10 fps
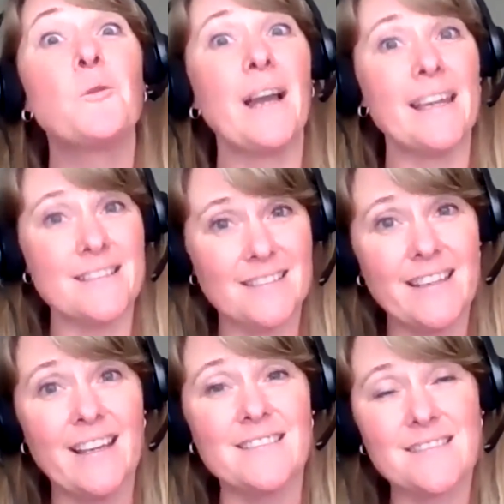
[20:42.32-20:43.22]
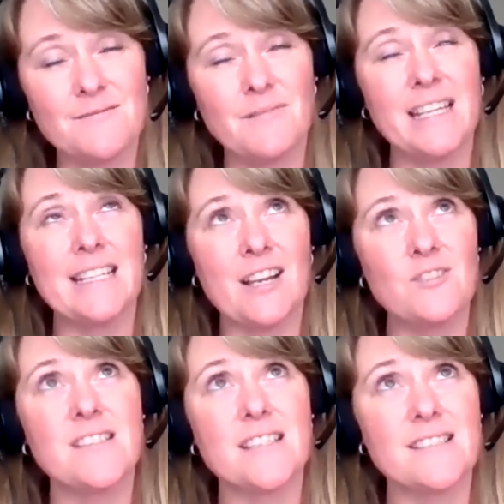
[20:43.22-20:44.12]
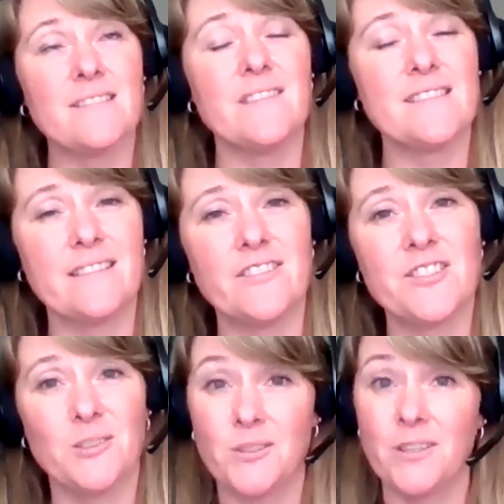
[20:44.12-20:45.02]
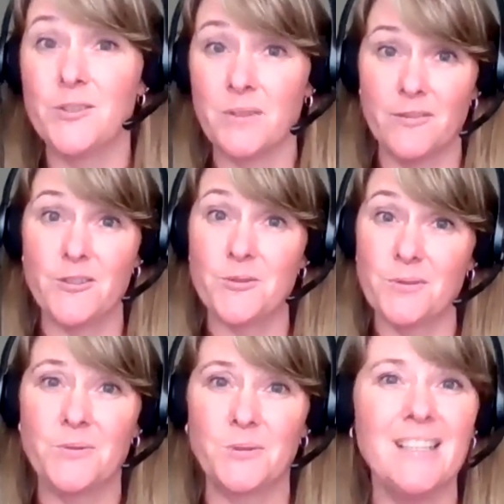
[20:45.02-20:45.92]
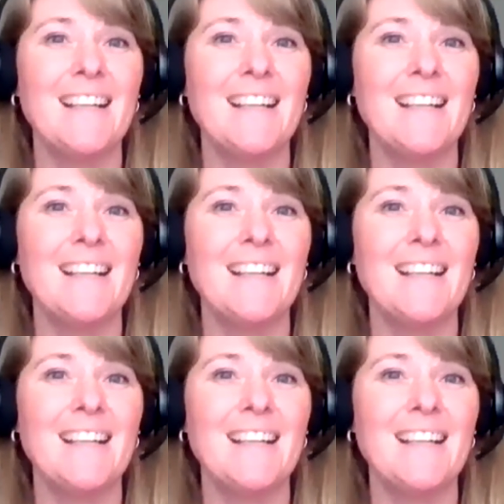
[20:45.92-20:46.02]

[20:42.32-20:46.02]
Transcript: right. Yes, right now 6 of the 7 children are doing virtual school.